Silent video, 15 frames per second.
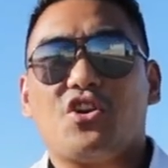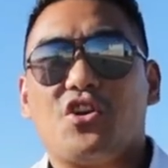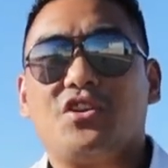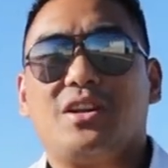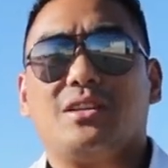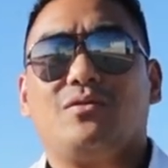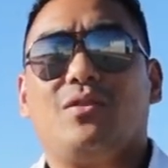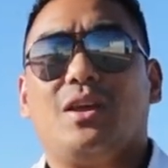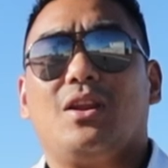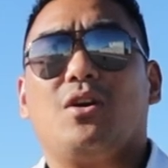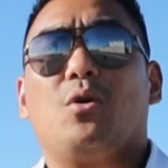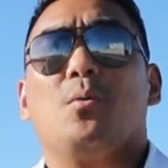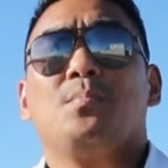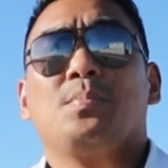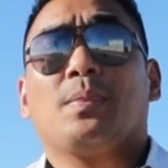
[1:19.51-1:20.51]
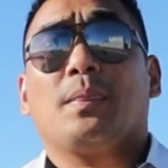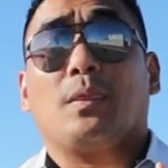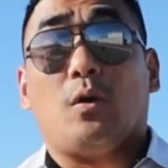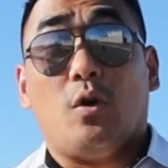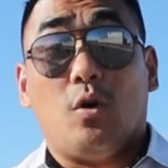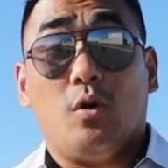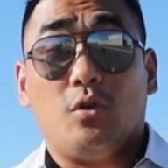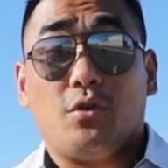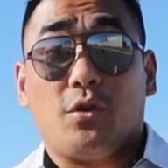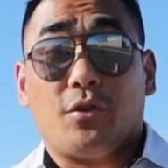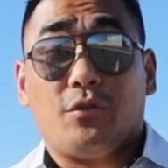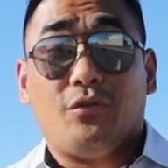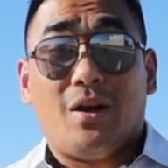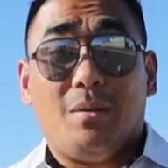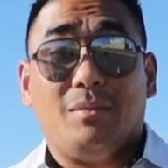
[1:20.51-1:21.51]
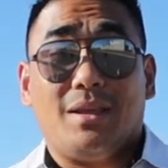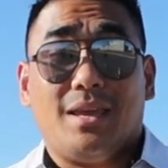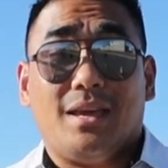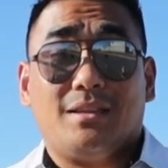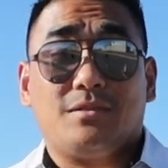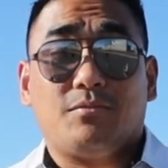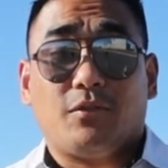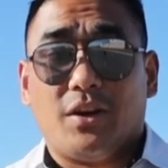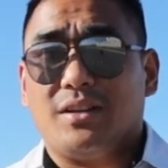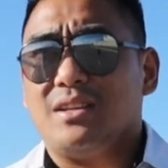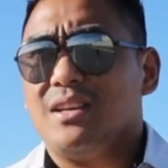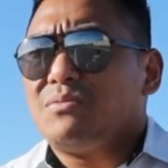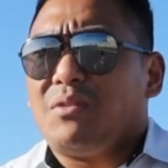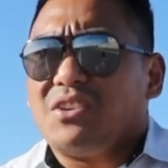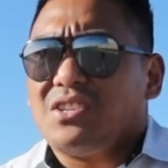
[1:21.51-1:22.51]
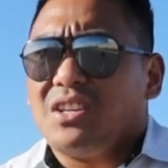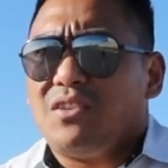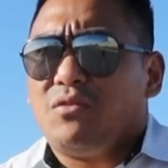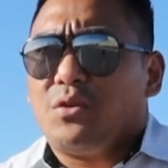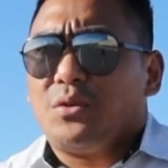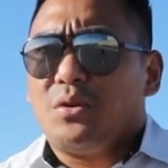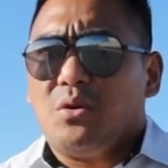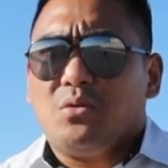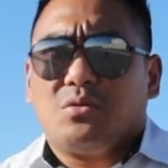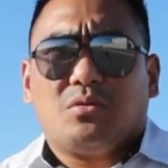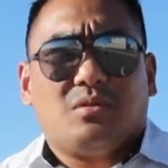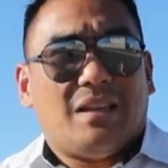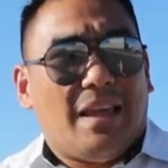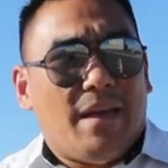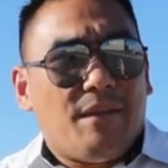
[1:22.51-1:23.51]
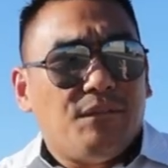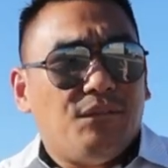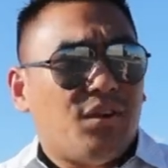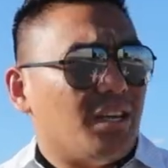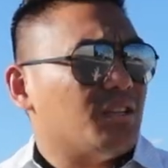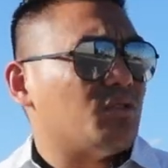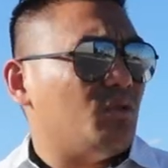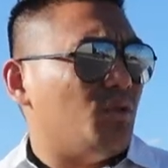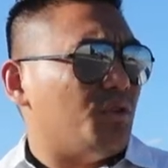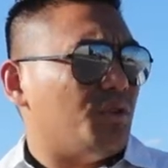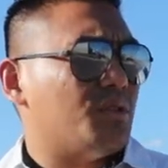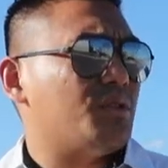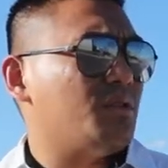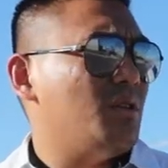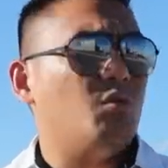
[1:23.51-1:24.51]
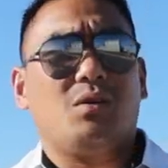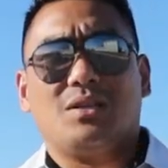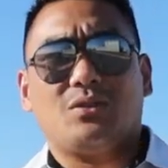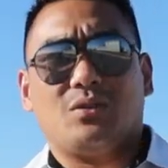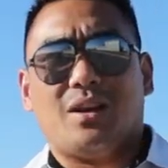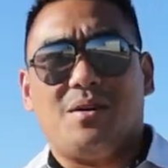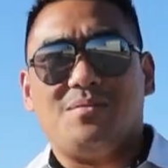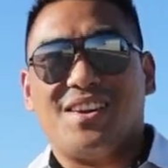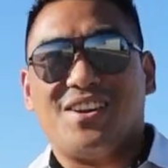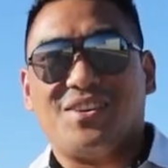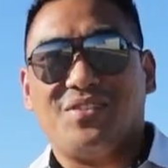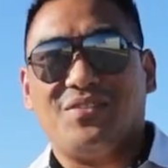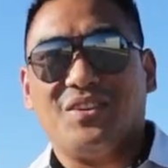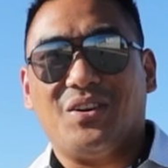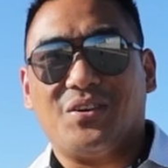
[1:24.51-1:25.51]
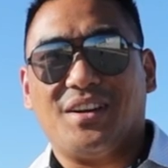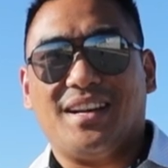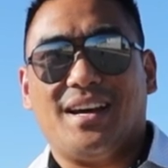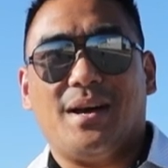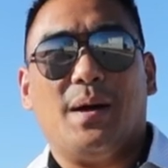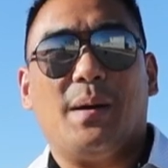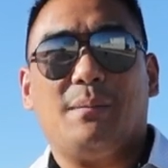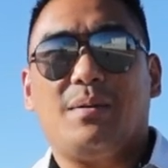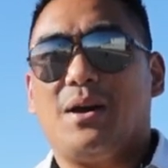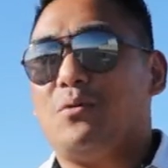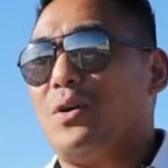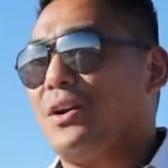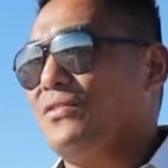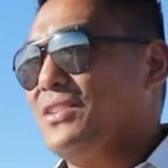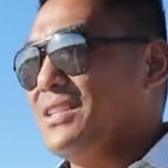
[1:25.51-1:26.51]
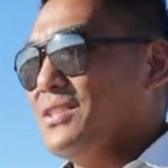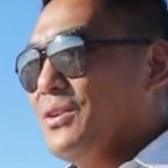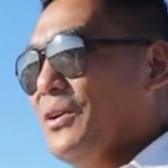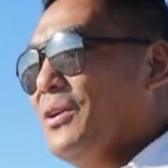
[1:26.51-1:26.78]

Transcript: share this video to all your family and friends, especially Especially for those investors who wants to come here in Florida, buy one of these